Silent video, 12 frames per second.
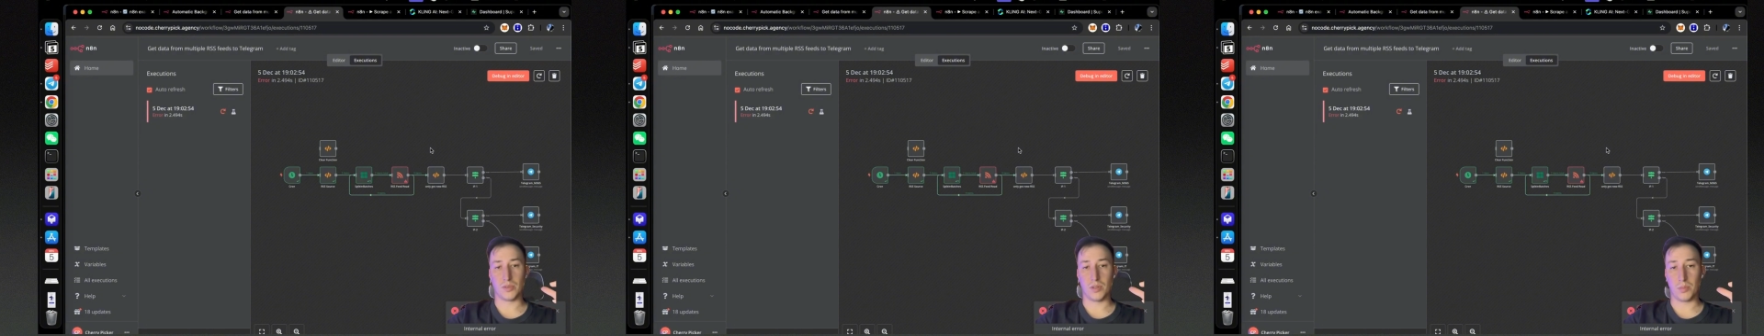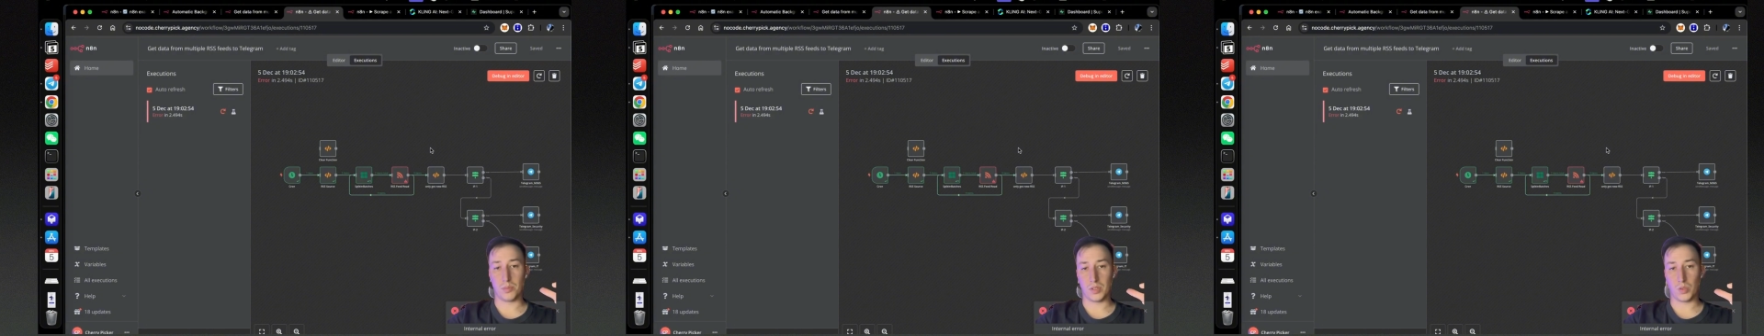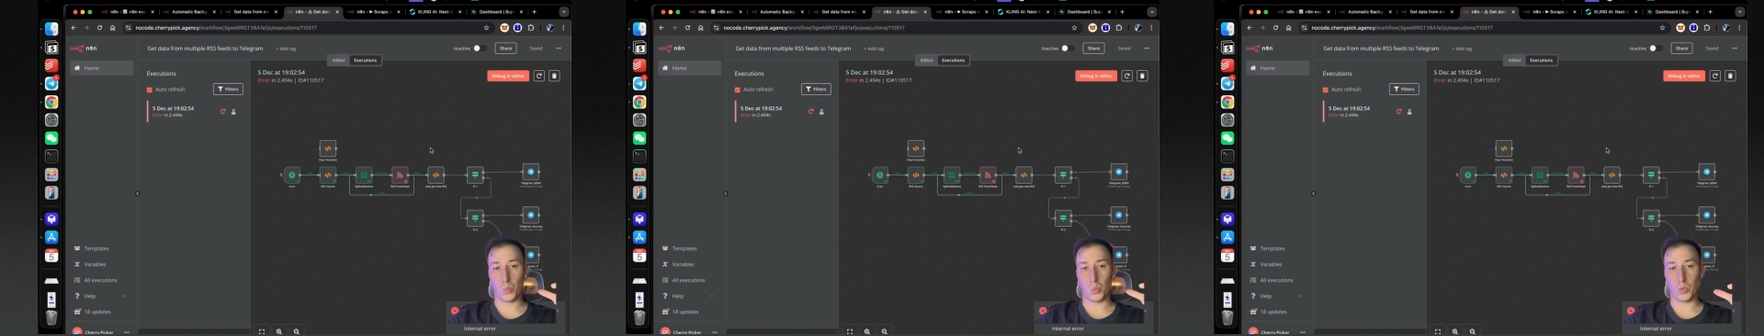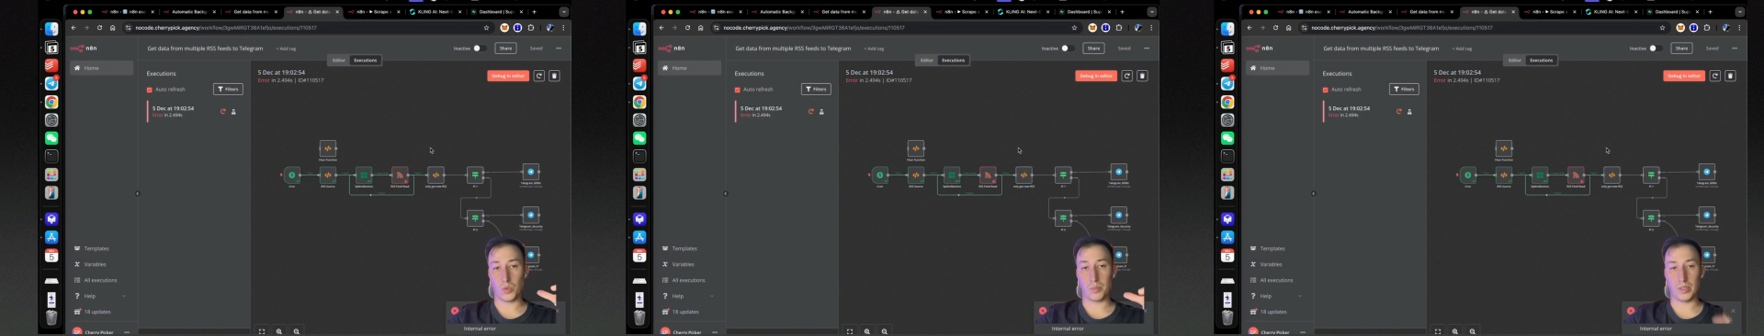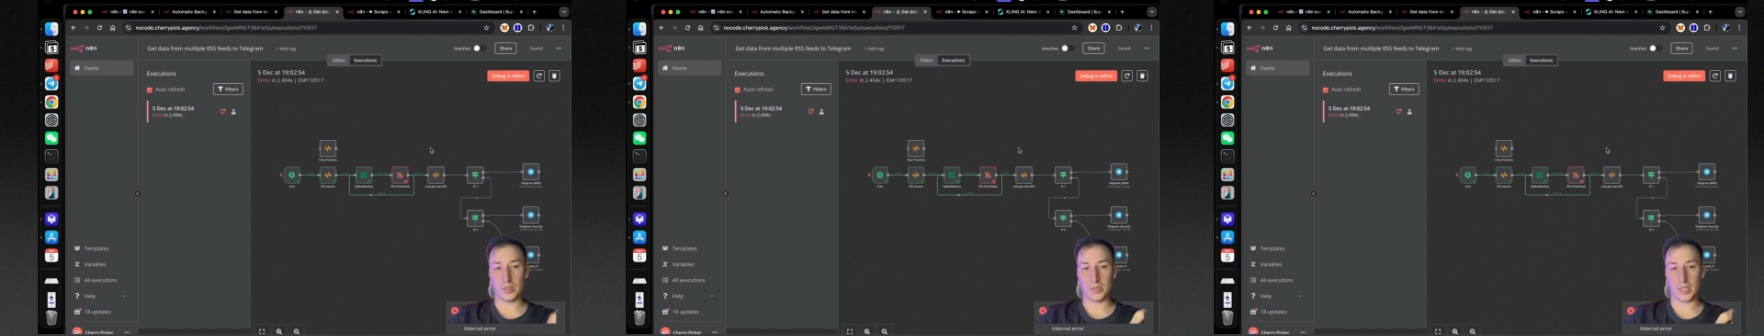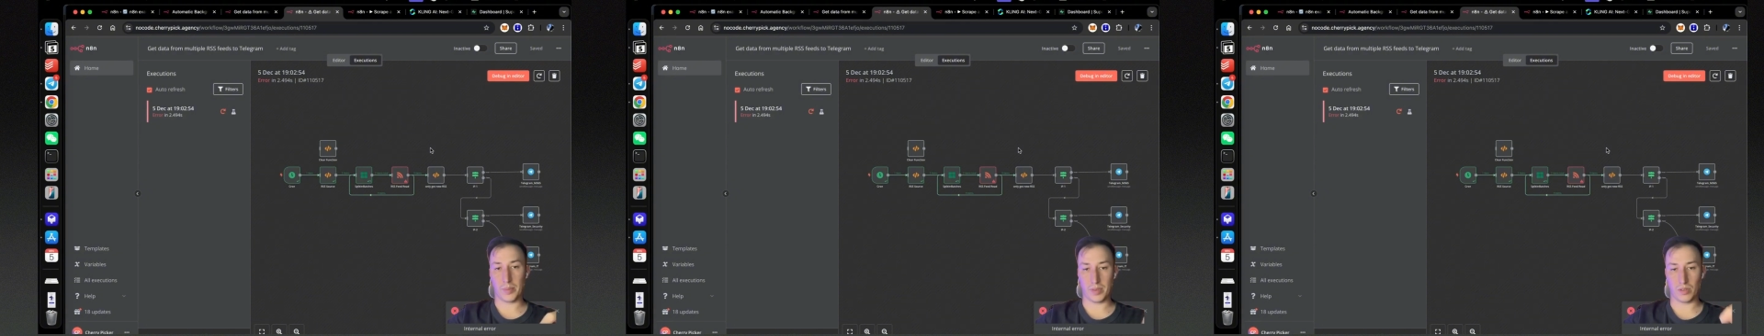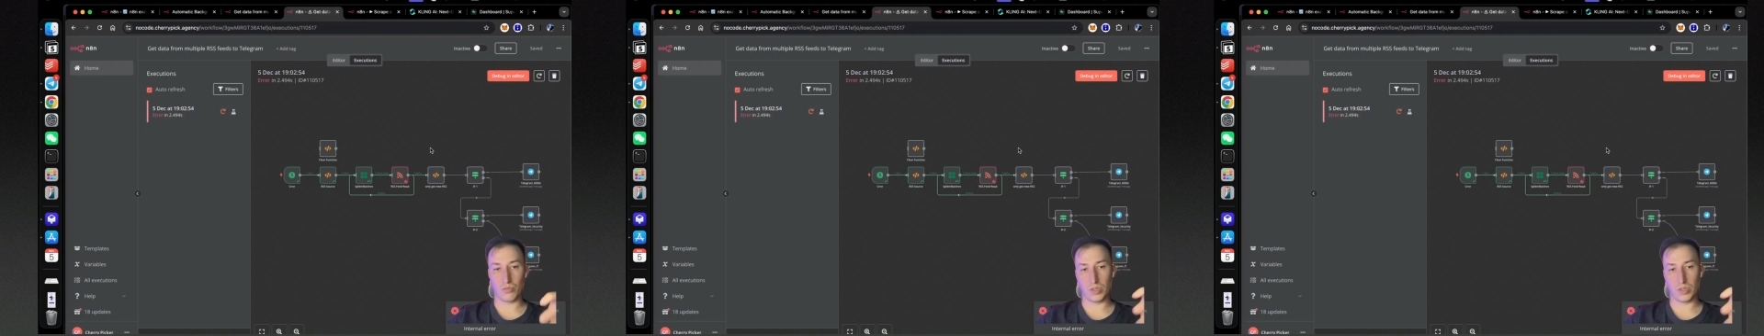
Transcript: development when we build something